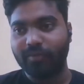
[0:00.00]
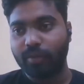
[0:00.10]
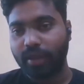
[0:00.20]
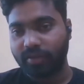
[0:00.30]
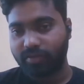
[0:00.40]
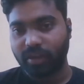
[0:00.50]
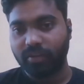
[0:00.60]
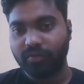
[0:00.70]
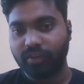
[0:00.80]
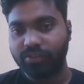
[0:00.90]
from like
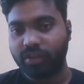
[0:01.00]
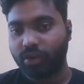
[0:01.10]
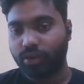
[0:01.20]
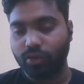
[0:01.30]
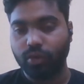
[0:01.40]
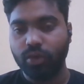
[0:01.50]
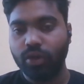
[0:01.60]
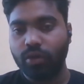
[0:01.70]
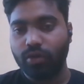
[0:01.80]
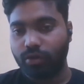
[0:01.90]
starting first day to
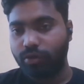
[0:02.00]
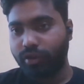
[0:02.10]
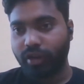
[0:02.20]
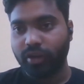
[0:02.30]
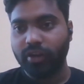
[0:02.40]
till